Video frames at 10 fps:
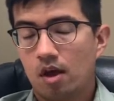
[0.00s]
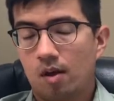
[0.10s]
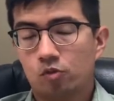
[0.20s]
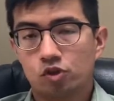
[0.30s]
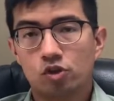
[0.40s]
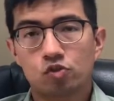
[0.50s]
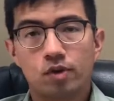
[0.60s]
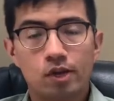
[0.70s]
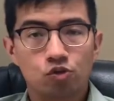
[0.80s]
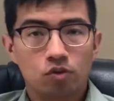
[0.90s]
There's also
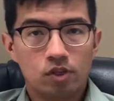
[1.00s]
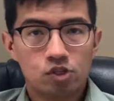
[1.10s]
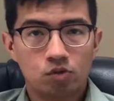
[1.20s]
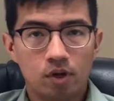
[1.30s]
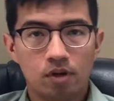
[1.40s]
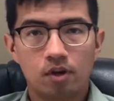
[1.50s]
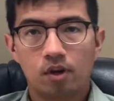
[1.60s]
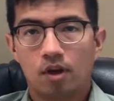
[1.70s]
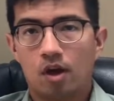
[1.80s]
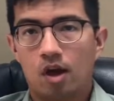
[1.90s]
nitroglycerin,
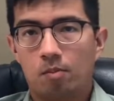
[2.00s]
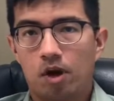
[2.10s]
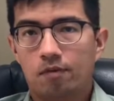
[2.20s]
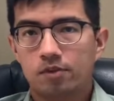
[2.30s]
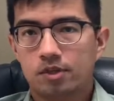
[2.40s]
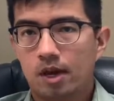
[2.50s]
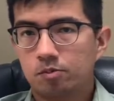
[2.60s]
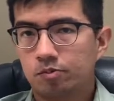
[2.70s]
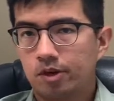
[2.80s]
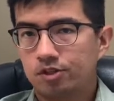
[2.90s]
but oftentimes
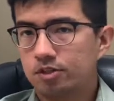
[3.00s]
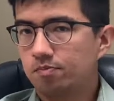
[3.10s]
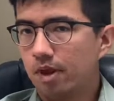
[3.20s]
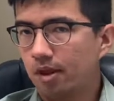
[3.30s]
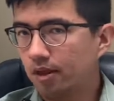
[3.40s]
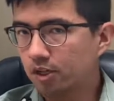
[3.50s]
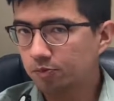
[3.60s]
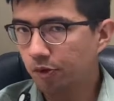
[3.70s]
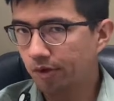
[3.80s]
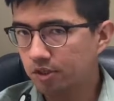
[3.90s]
patients may
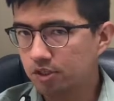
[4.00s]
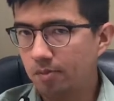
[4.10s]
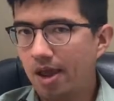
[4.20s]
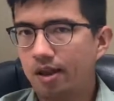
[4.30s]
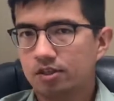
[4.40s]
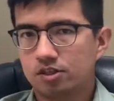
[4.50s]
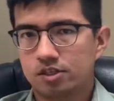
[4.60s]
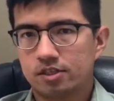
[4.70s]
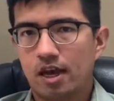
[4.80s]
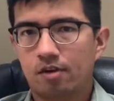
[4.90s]
experience some headaches as a
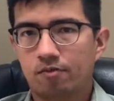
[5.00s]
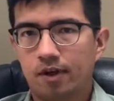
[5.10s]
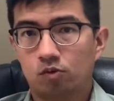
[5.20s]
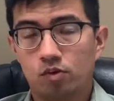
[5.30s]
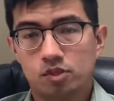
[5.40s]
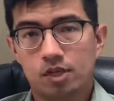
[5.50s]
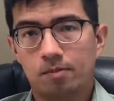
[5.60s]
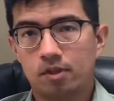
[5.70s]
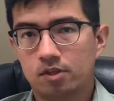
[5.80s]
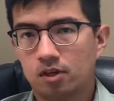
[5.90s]
side effect with some
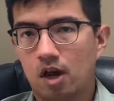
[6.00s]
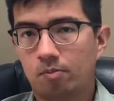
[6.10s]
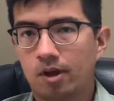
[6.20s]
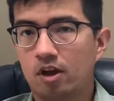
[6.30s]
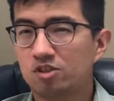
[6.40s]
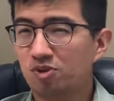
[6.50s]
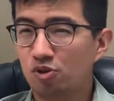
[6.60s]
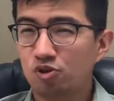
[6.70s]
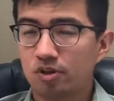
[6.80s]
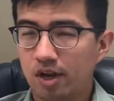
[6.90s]
of these compounds, but
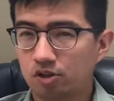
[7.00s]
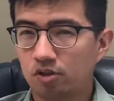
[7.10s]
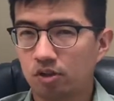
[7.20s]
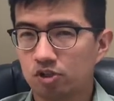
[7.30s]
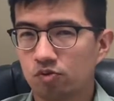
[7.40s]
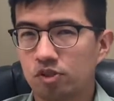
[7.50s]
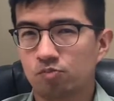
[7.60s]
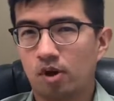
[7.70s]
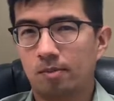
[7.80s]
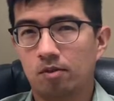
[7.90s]
usually nitroglycerin is
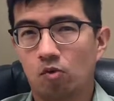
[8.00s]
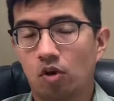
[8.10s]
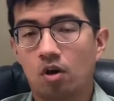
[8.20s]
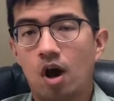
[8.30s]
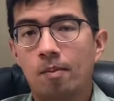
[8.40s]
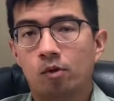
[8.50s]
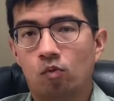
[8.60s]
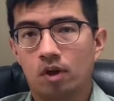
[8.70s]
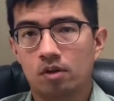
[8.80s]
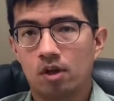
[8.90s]
probably the more common
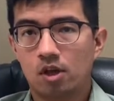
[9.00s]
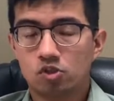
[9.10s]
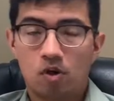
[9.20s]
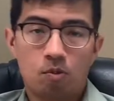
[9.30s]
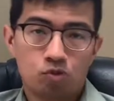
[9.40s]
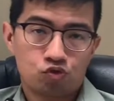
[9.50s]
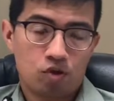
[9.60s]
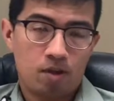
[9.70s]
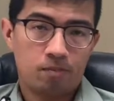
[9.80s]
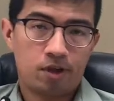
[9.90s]
one. So I'll
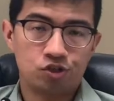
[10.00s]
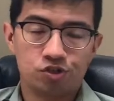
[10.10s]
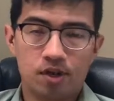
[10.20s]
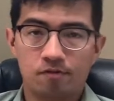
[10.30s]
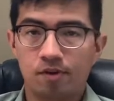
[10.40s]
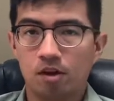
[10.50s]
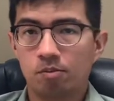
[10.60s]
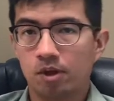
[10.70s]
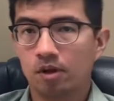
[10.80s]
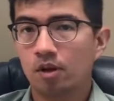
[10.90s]
prescribe patients
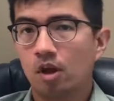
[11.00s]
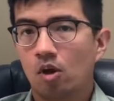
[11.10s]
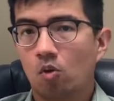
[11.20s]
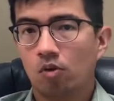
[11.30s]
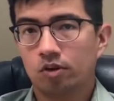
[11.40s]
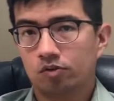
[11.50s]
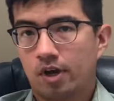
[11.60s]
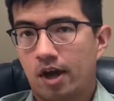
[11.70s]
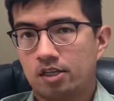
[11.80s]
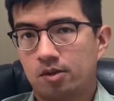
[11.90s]
nifedipine or
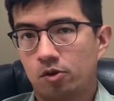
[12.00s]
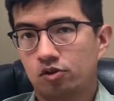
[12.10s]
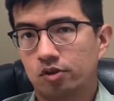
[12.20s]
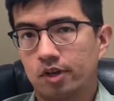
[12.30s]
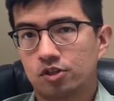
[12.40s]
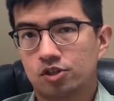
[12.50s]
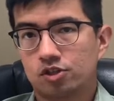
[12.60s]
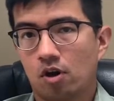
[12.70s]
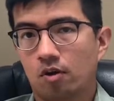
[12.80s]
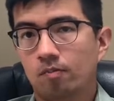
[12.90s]
diltiazem usually as a
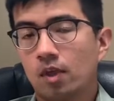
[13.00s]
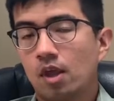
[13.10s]
start.